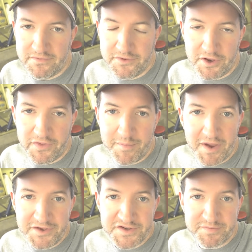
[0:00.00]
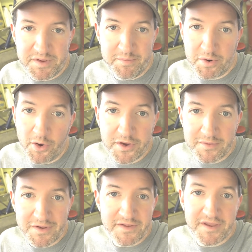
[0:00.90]
you know, they might just be
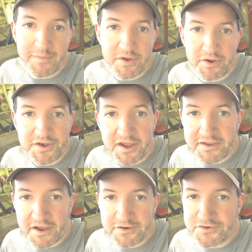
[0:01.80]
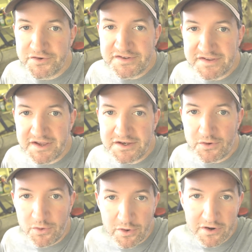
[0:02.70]
broken by the time you go to take down your tree
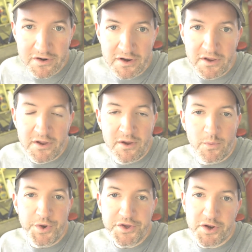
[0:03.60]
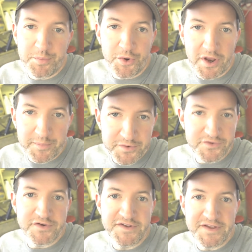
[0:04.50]
stand, or when you go to put up
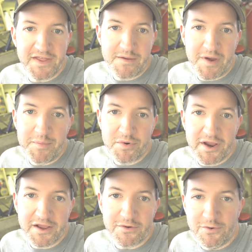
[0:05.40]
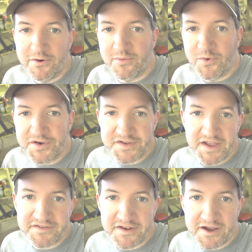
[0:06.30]
your tree stand they might break, or worst
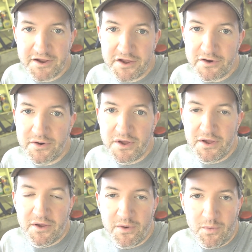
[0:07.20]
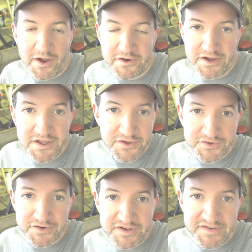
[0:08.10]
case scenario, while you're in
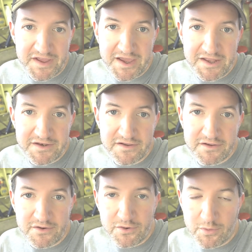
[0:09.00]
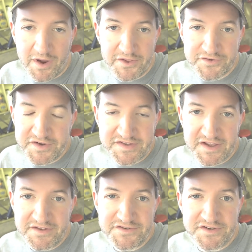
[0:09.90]
the tree stand or while the tree
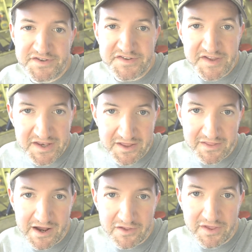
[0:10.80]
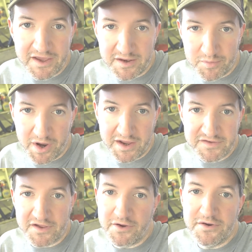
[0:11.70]
stand's just sitting there, they can
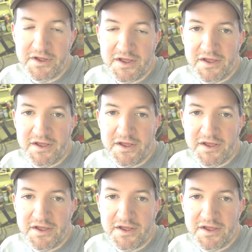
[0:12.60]
break. So